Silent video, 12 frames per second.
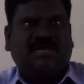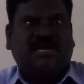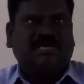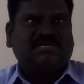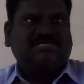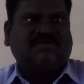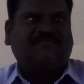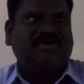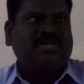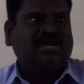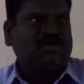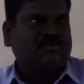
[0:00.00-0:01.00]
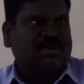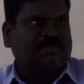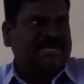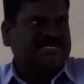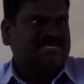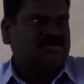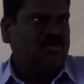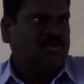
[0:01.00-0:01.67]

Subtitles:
and shuffled and you can match it.